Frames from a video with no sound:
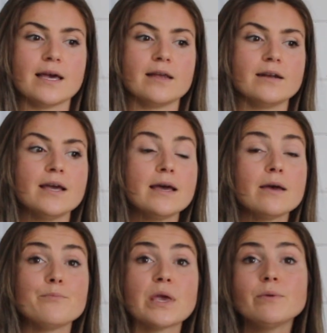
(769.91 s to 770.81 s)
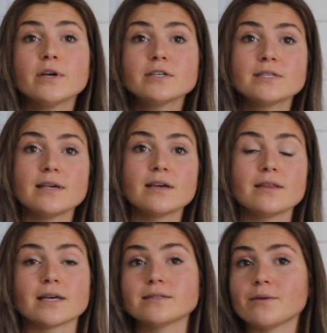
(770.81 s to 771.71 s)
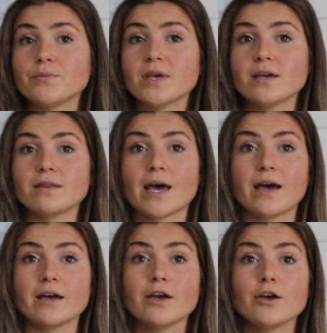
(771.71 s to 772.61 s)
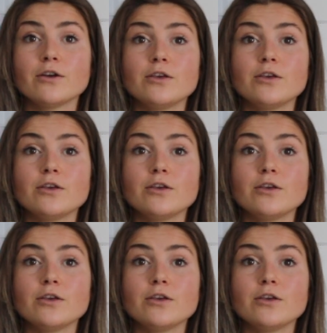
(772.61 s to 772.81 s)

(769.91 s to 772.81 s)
And maybe you're seeing that something that